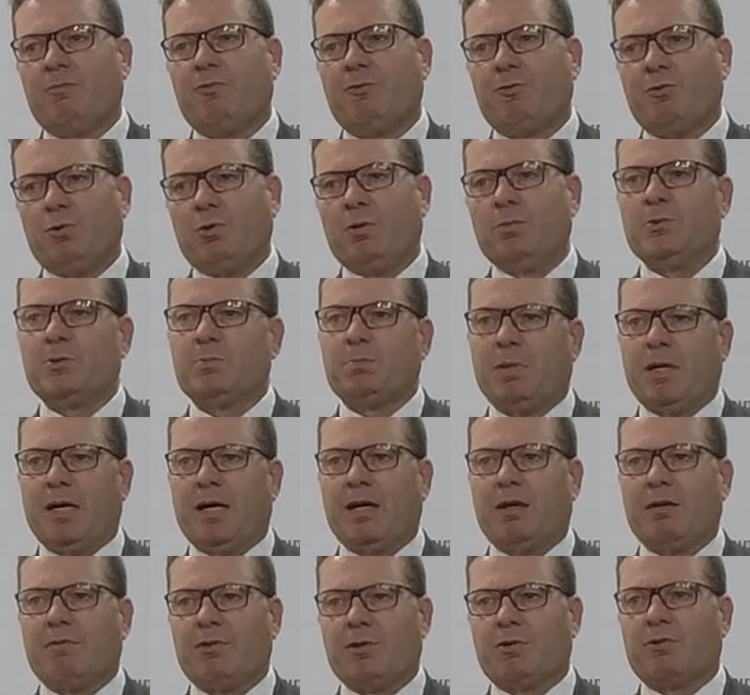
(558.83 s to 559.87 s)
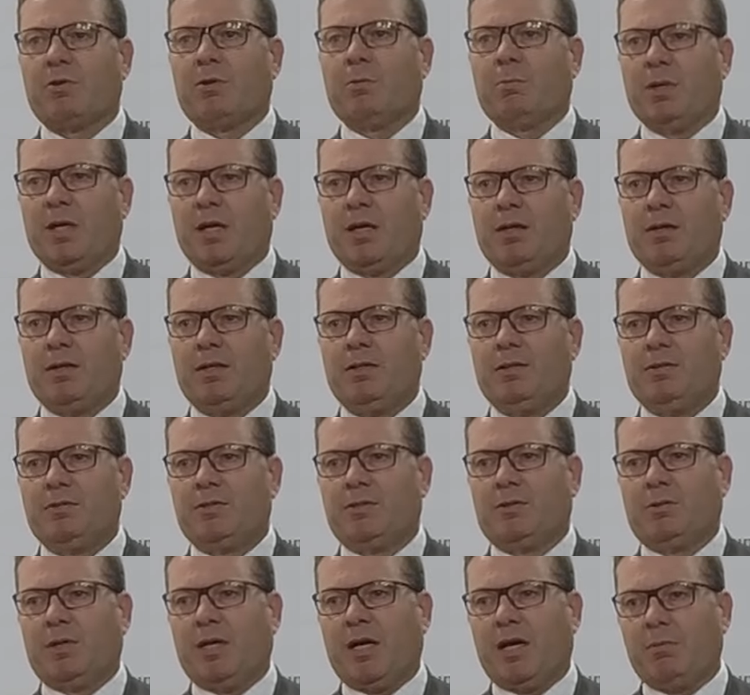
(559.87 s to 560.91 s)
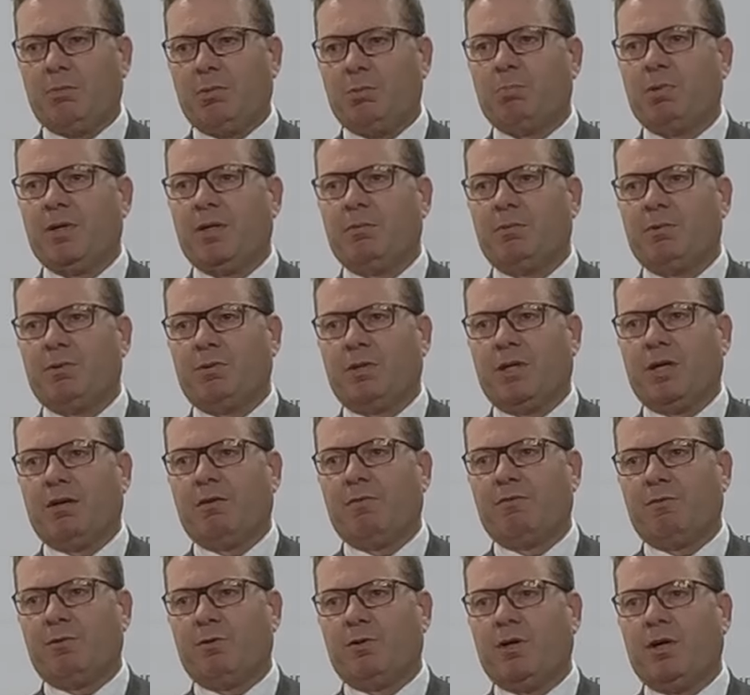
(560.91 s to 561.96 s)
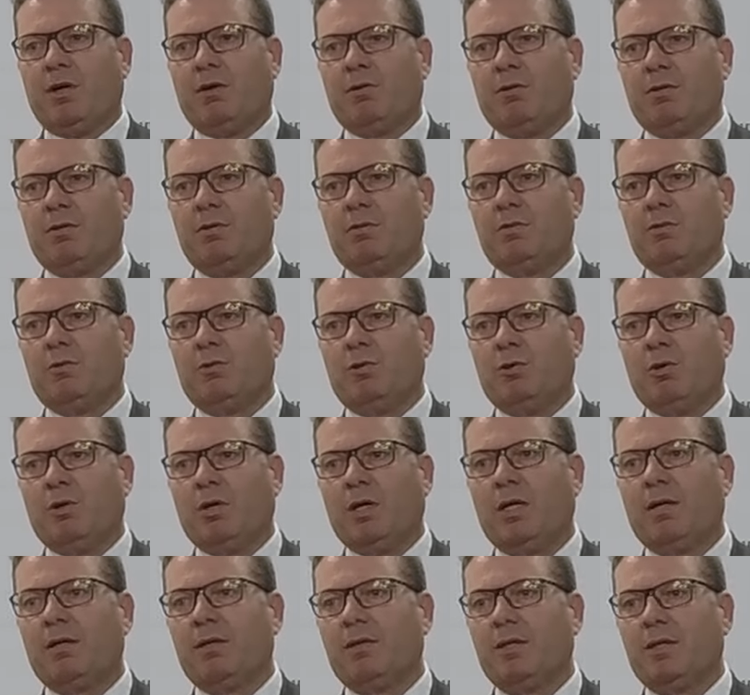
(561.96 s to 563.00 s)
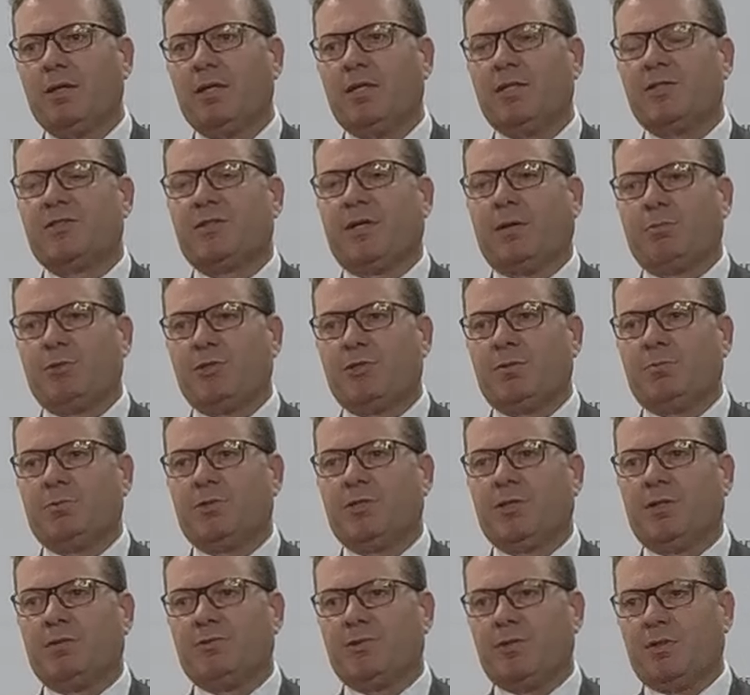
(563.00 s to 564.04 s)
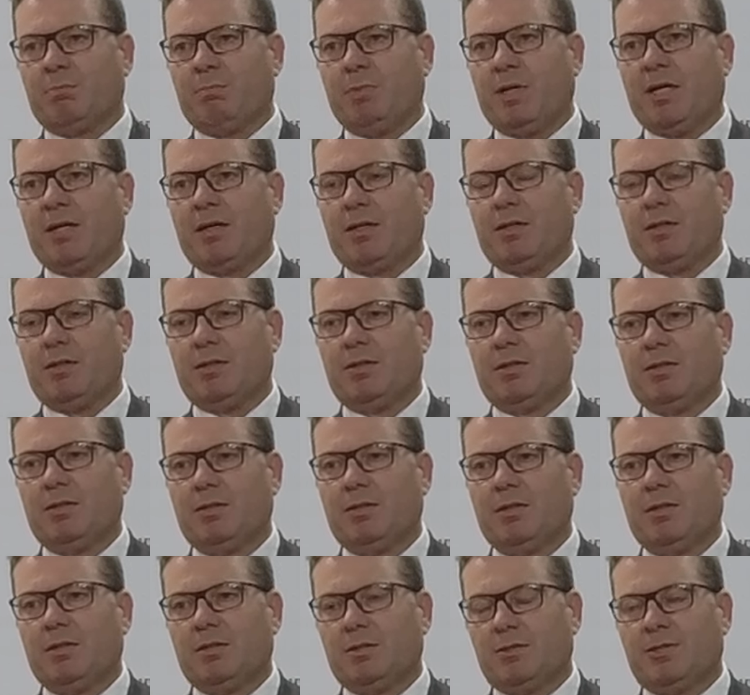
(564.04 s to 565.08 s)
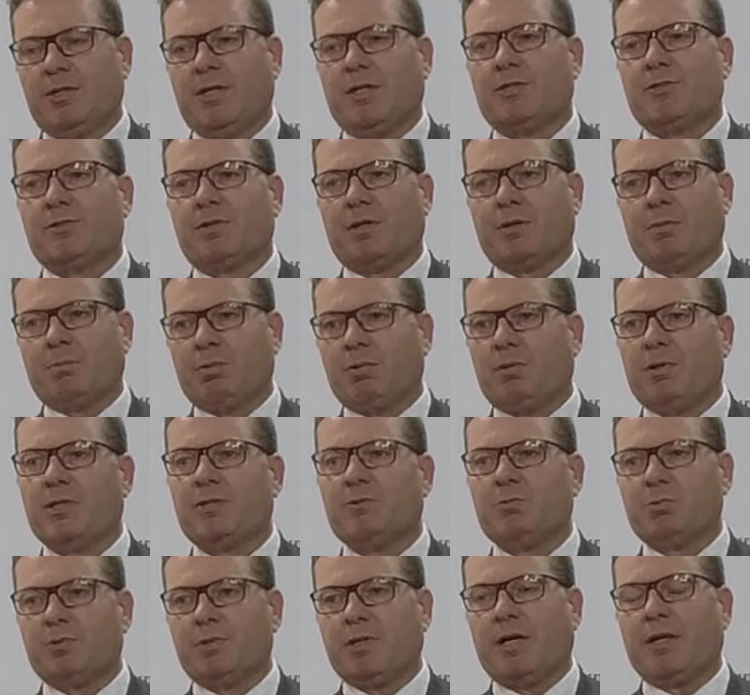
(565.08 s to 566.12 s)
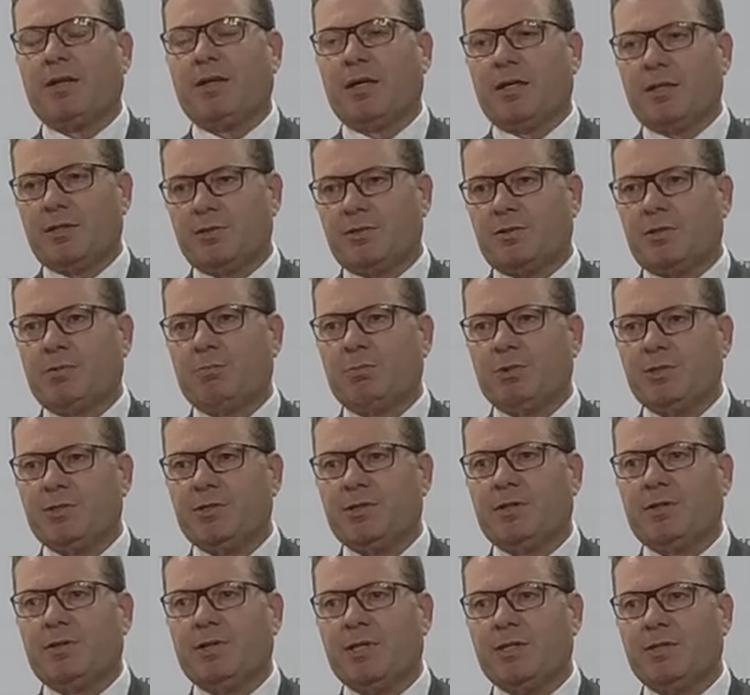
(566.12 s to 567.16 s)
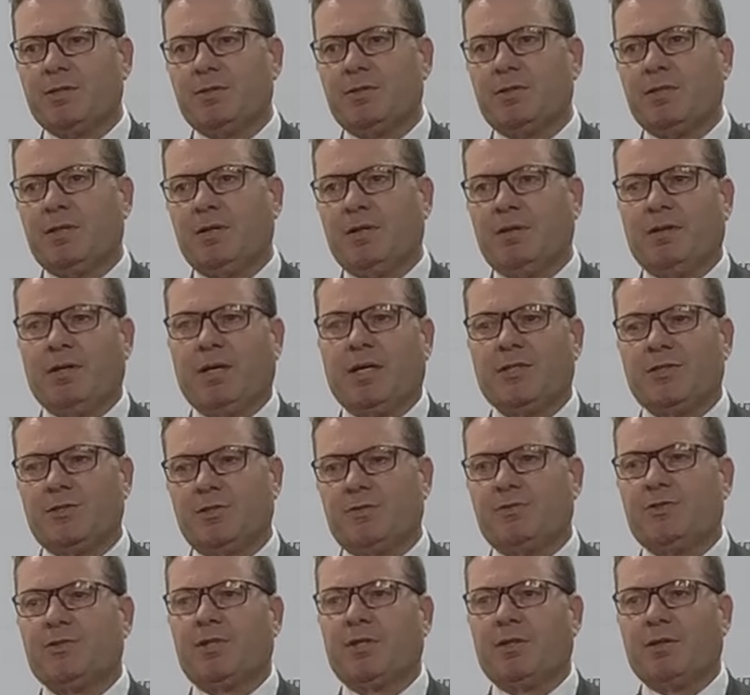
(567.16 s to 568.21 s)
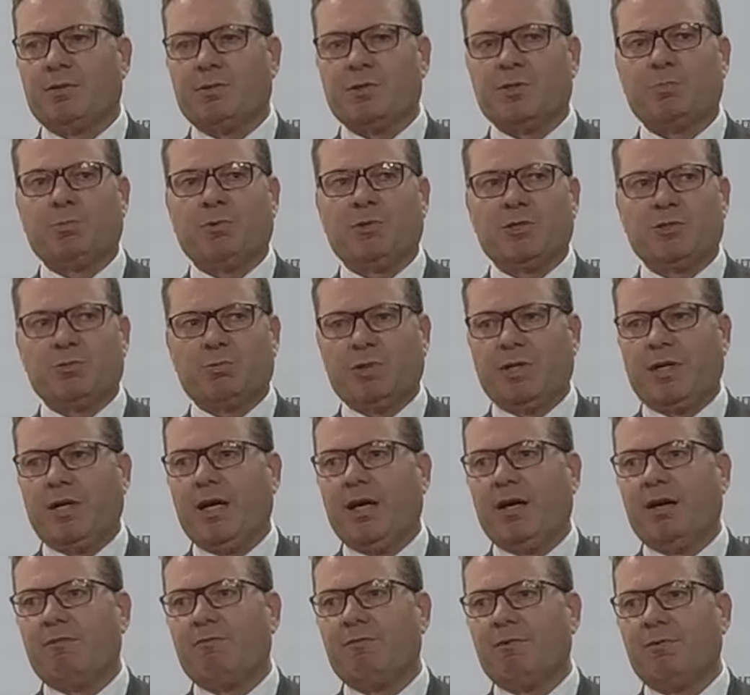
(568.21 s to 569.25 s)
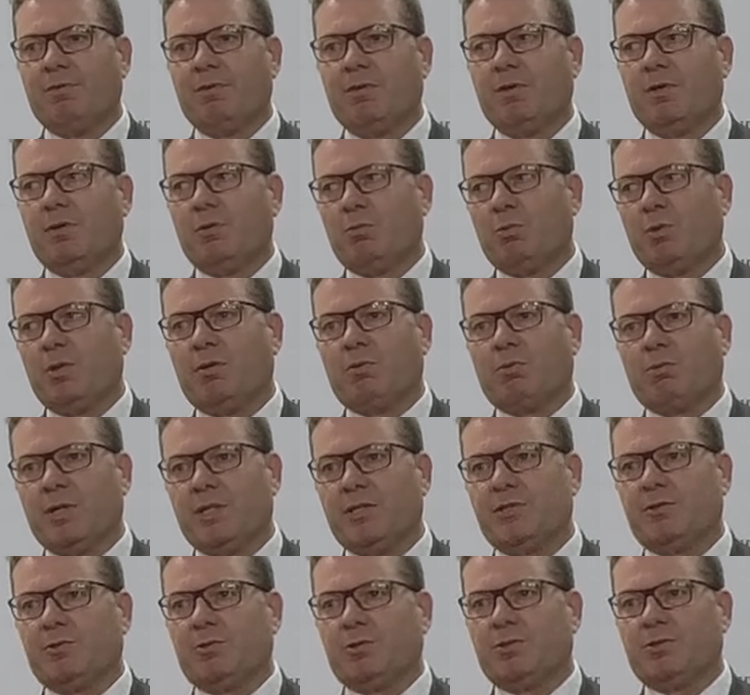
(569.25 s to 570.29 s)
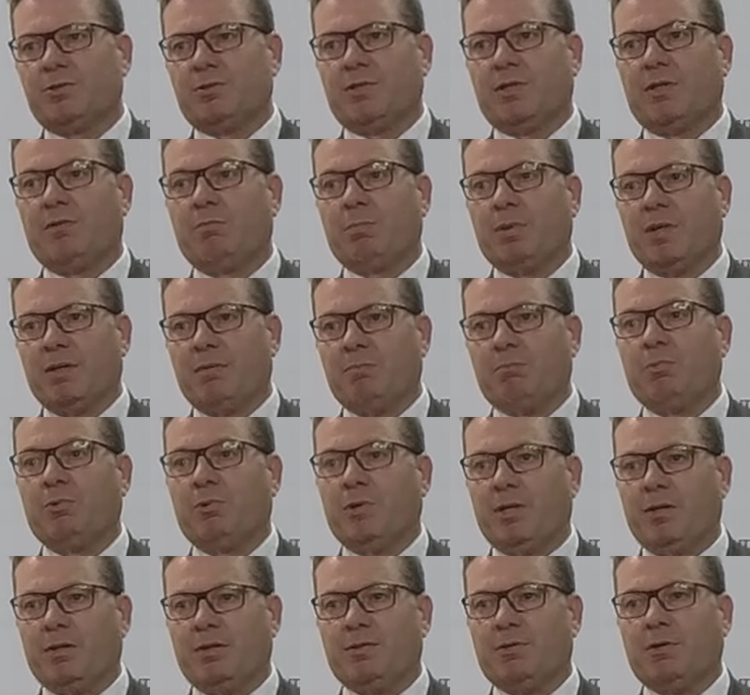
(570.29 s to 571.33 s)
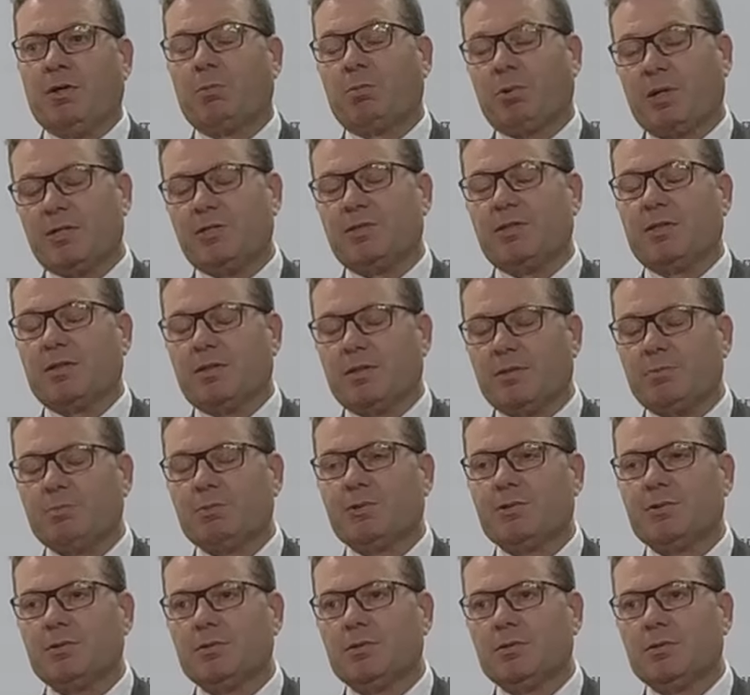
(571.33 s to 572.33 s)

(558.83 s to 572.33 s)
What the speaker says: forms part of the criminality to enable people to get a foothold or establish themselves in a market, South Australian Police will take that extremely serious, and thus you've seen the response we have with the resources that have been put into Operation Eclipse.